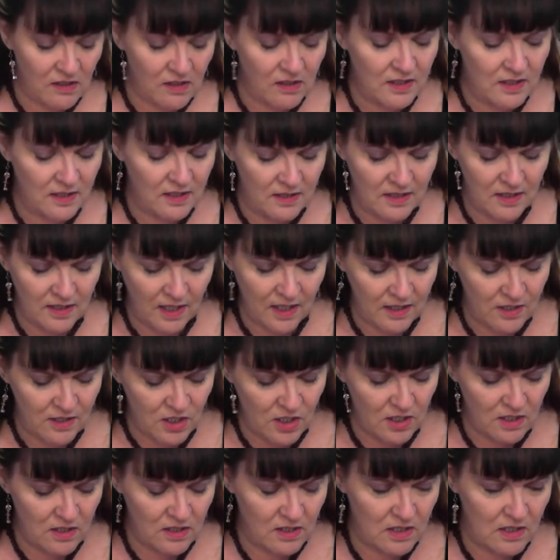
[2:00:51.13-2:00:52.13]

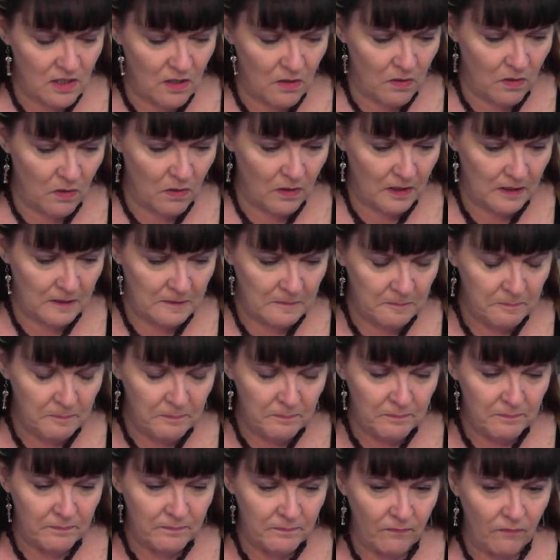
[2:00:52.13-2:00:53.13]
sensations.
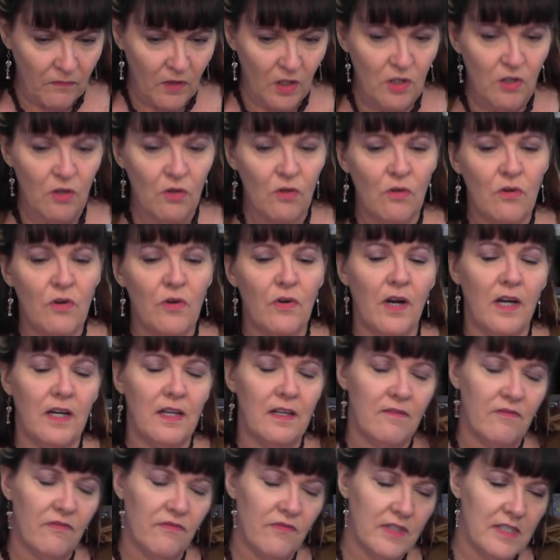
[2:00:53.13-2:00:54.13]
You
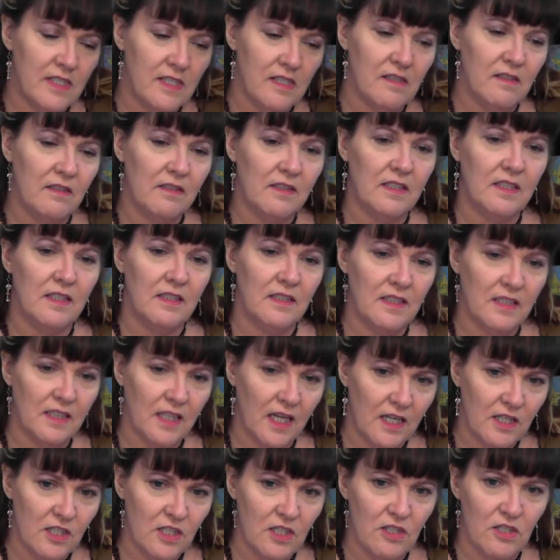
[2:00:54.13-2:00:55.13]
created physical
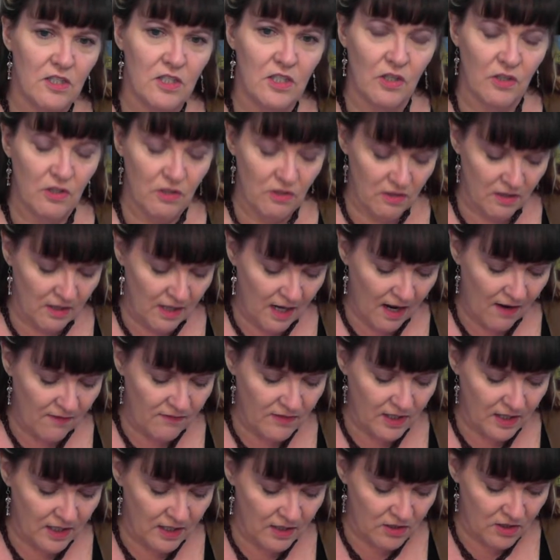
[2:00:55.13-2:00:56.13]
sensations so you didn't
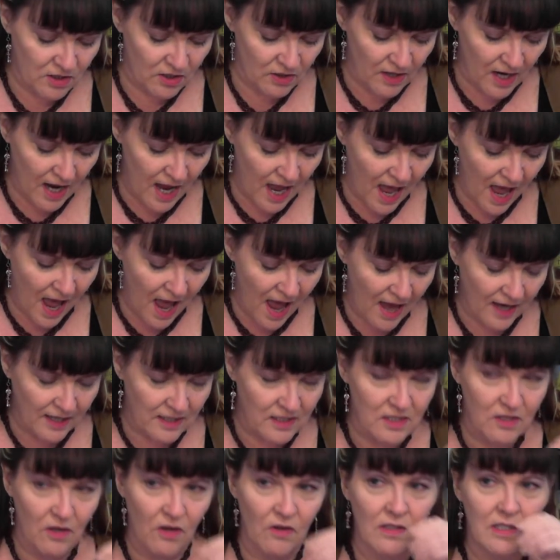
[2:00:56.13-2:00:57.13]
have to
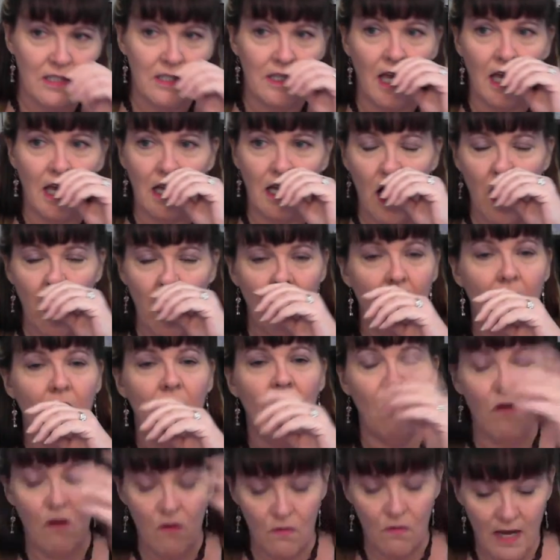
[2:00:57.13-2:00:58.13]
interact. So it's like,
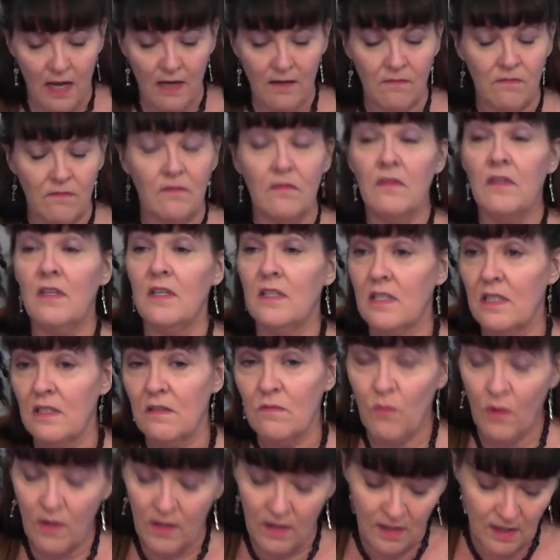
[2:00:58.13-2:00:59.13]
oh, okay. This
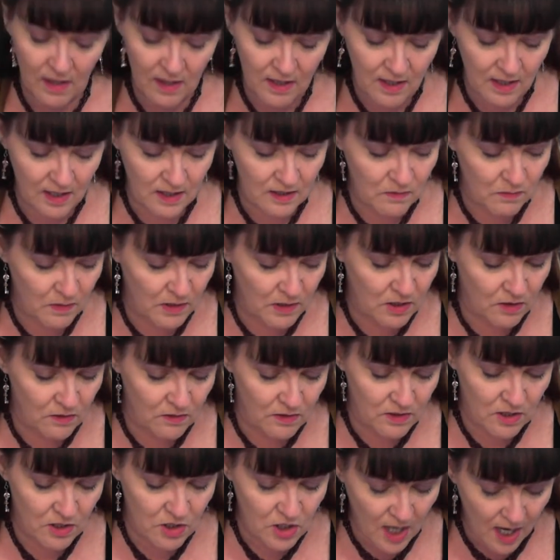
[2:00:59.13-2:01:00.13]
is one of the things we do
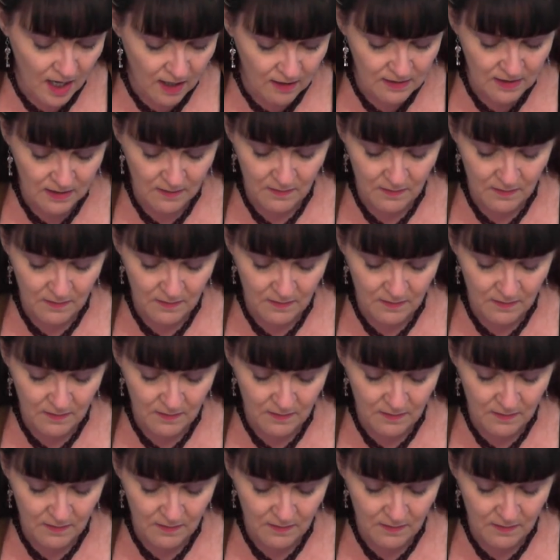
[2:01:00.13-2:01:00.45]
as a child